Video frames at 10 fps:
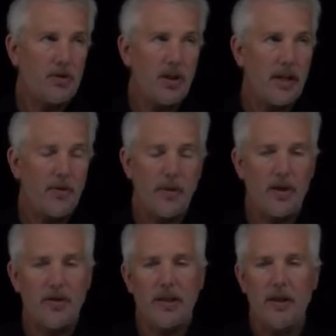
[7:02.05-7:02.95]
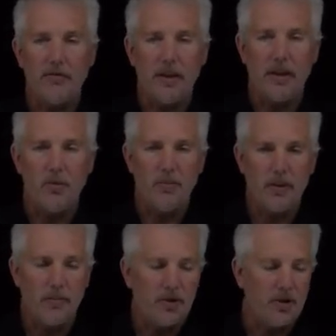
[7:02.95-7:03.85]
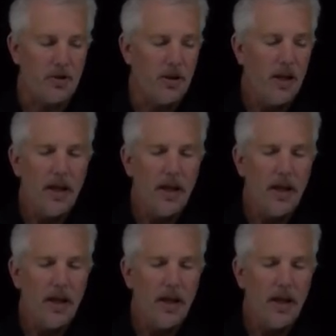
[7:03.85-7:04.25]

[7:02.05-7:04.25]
like 300 Kelvin, at room temperature,